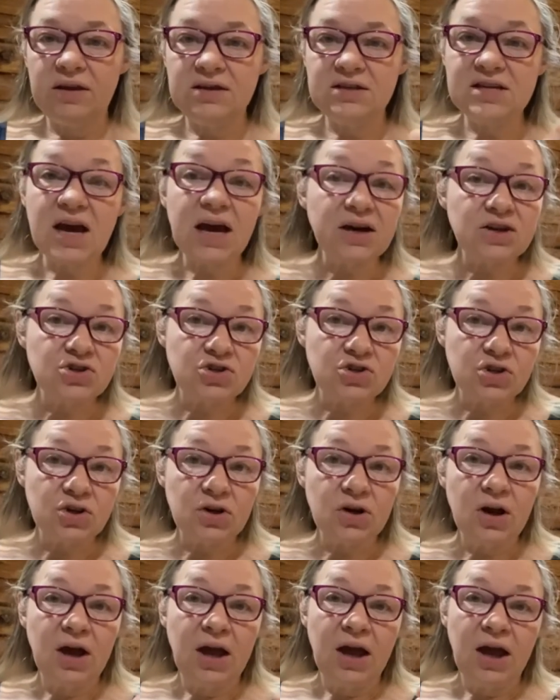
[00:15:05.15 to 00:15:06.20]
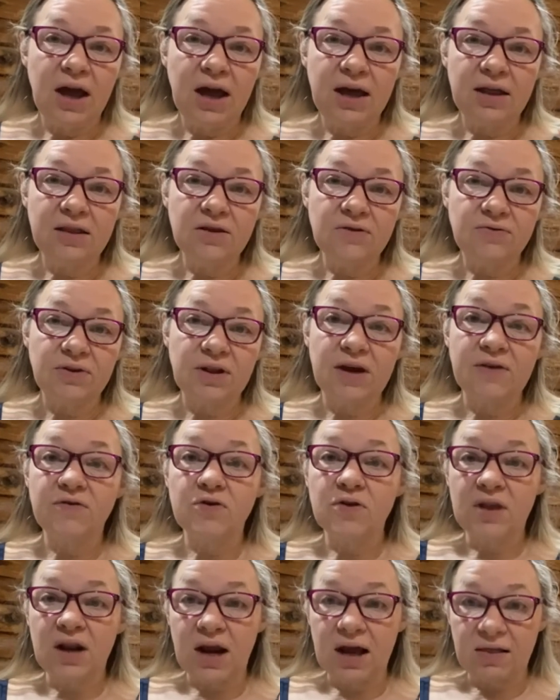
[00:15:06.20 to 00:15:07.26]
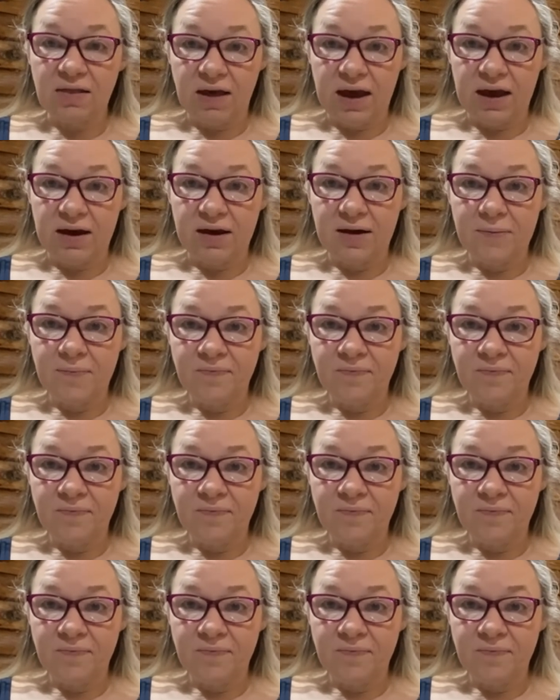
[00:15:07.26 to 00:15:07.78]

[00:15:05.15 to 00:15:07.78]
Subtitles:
texture and the flavor that I like.